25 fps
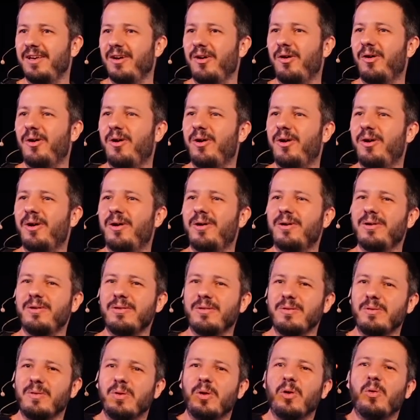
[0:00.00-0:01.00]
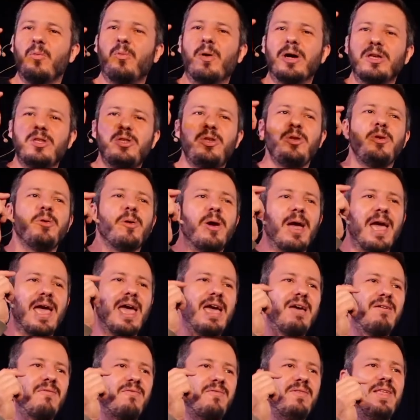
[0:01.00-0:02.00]
Or what do you
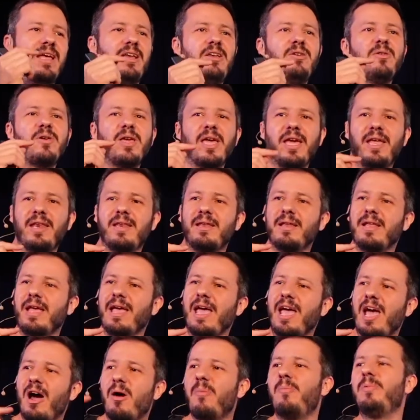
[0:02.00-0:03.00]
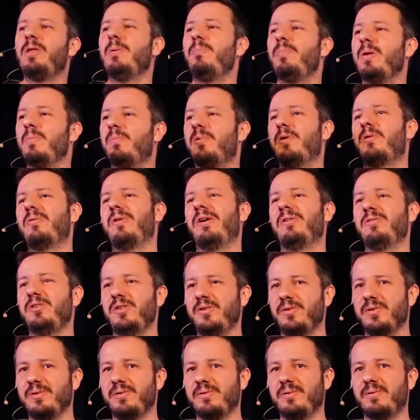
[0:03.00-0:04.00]
have that you can help the people around
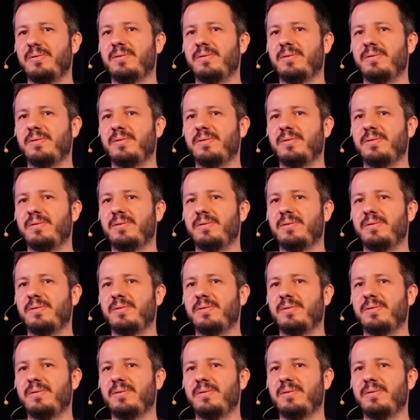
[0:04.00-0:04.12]
you?